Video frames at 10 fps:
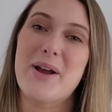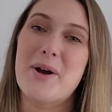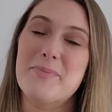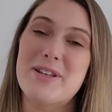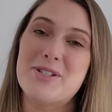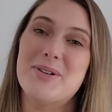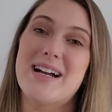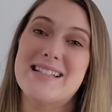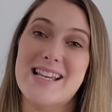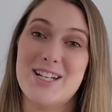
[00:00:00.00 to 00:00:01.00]
I hope that you
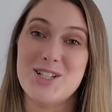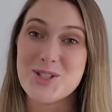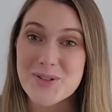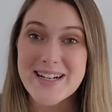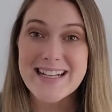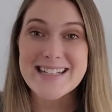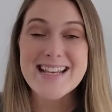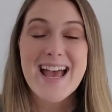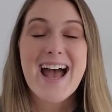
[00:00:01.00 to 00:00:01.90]
guys enjoyed it.